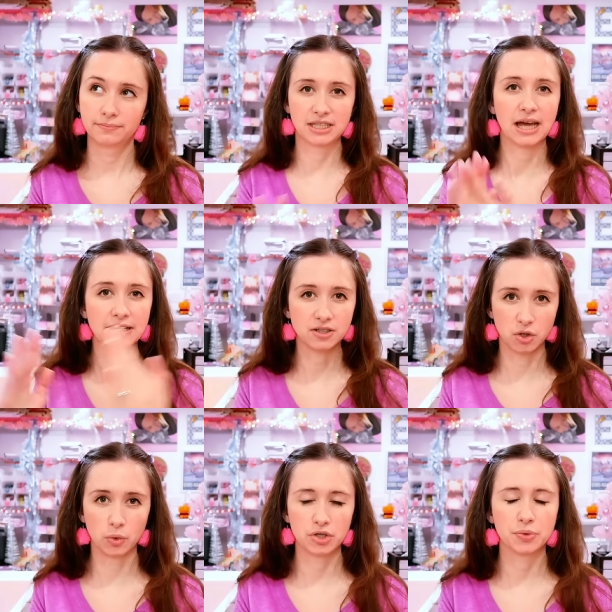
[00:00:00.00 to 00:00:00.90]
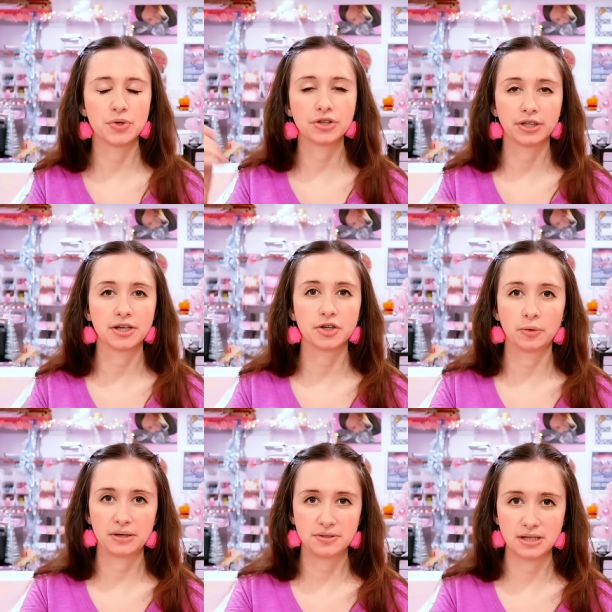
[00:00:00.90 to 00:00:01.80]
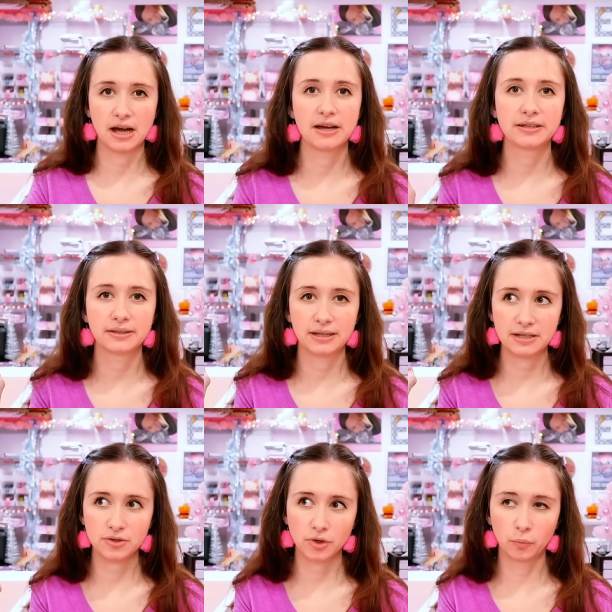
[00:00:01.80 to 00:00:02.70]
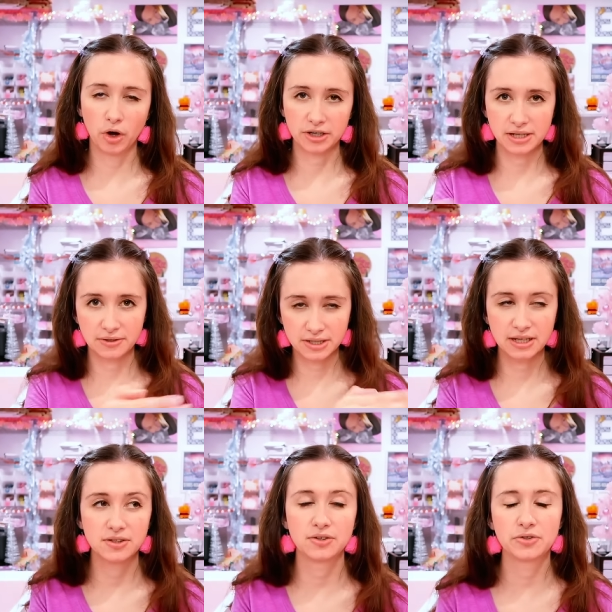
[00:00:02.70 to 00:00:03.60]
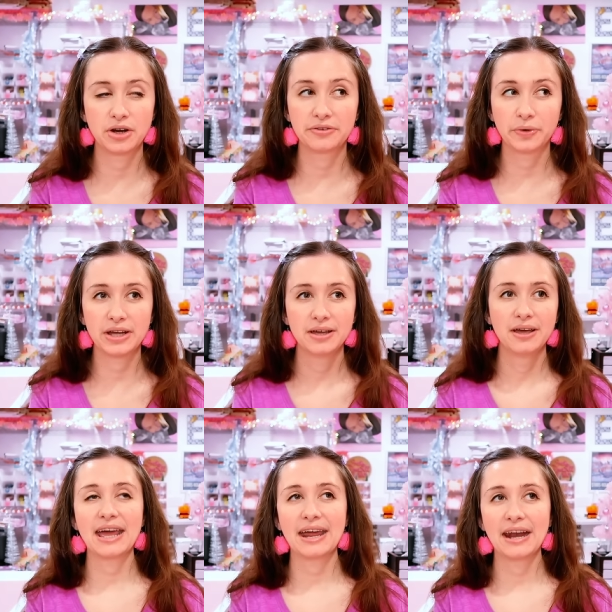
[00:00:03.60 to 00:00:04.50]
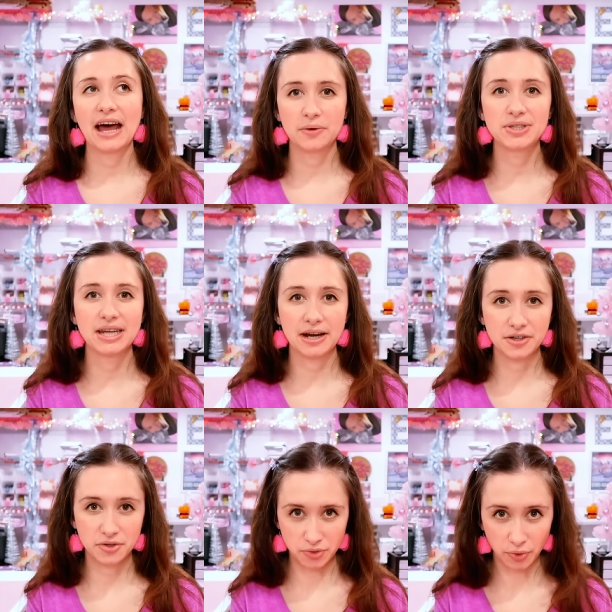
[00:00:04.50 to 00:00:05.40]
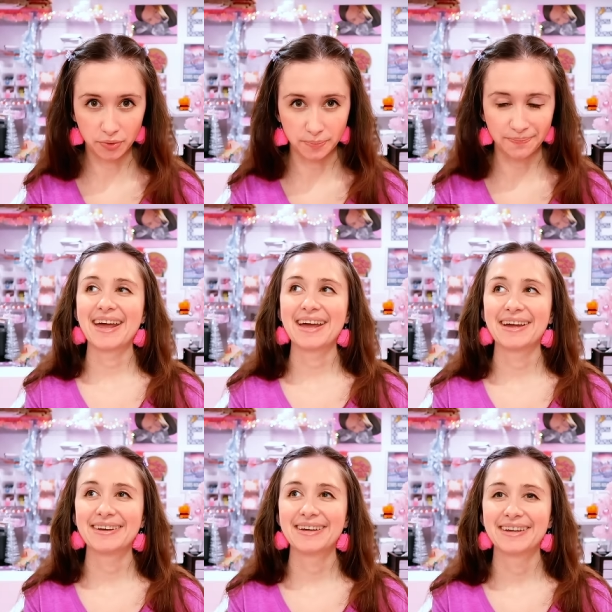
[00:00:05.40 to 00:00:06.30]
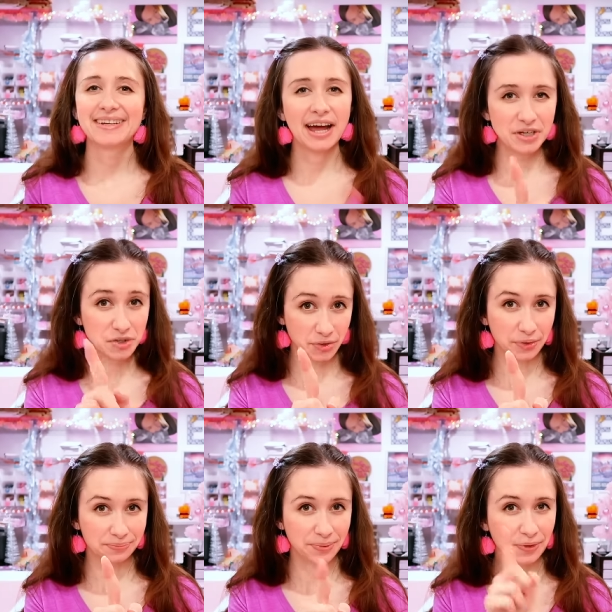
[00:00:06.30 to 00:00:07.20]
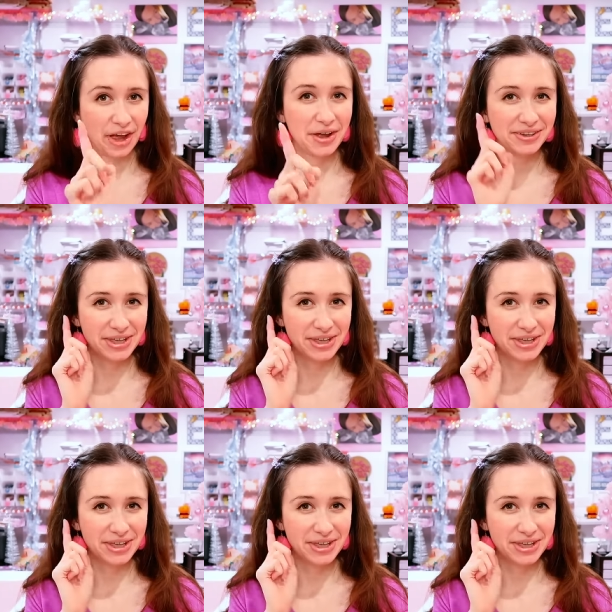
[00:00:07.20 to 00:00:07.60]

sliding doors where you could like go outside and then you could walk down to get to the driveway and I was nine years old and nine years old, okay?